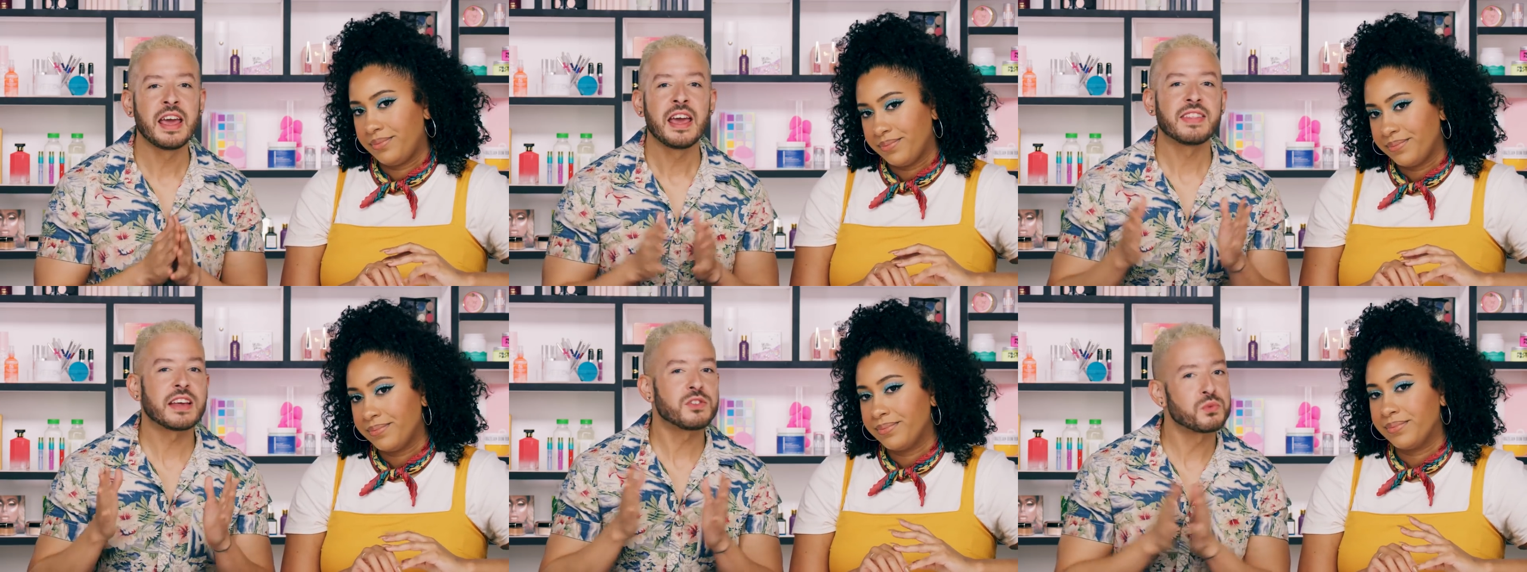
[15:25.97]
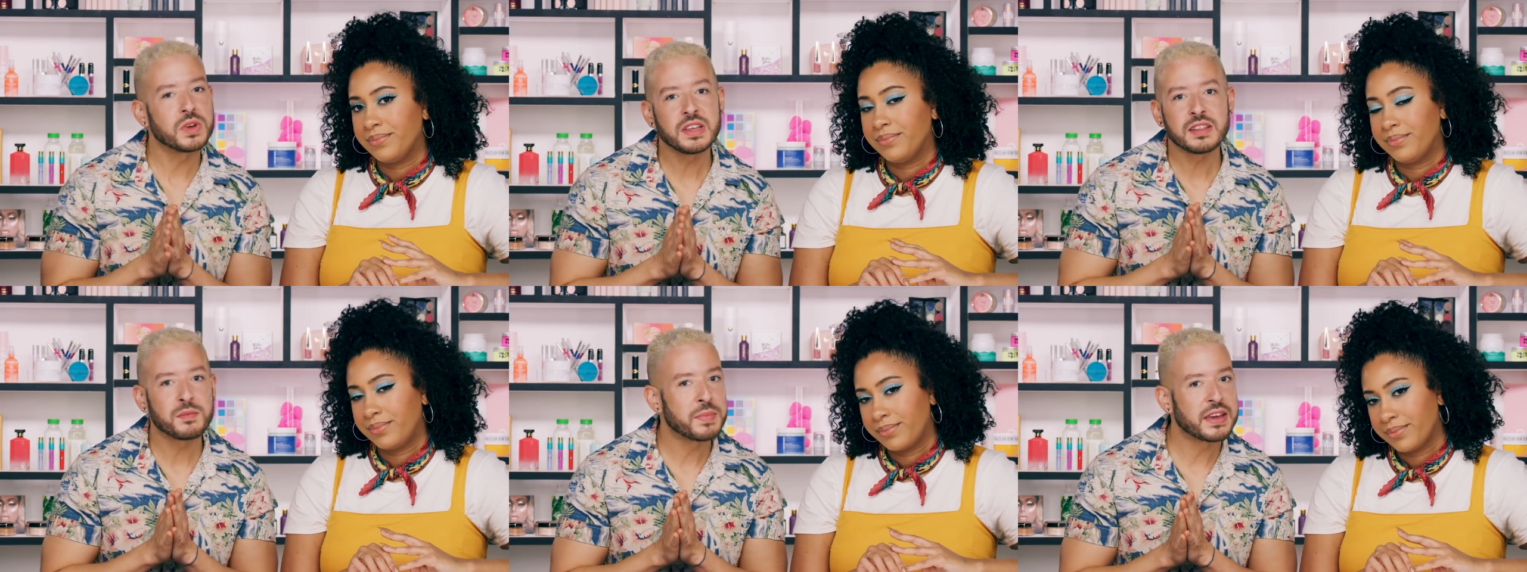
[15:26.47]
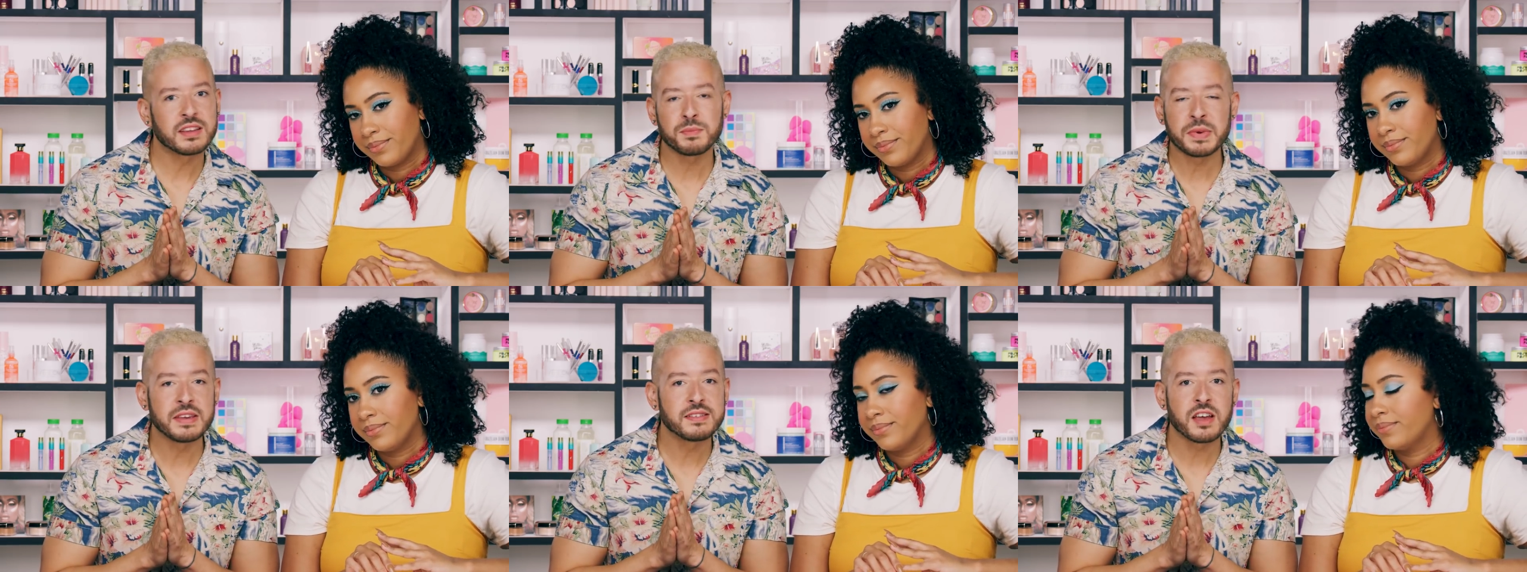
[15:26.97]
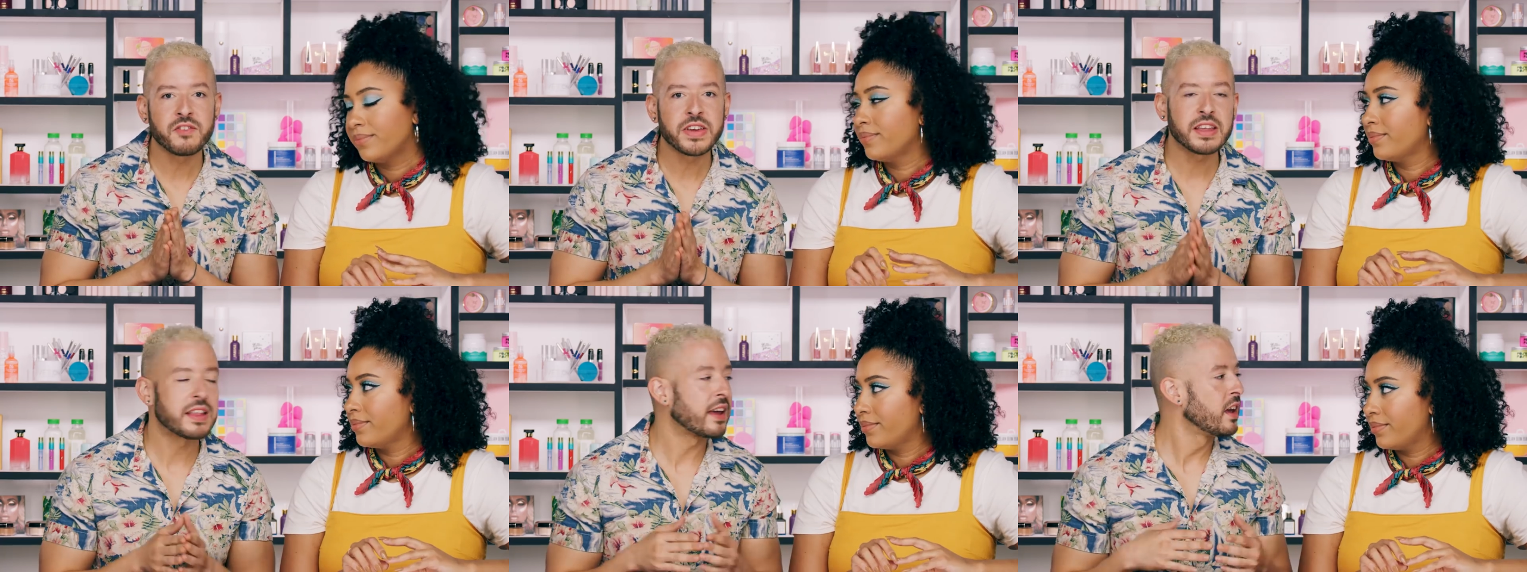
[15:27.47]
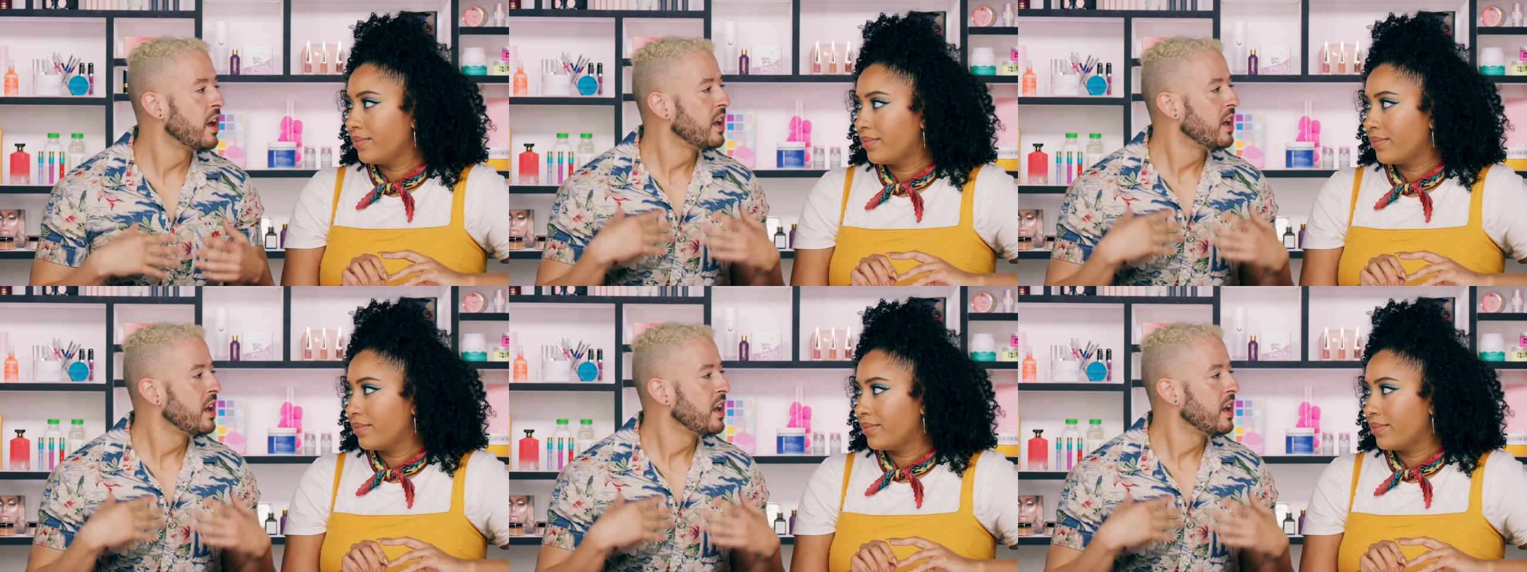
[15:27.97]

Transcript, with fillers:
Speaker 1: That's really the biggest piece piece of it. Like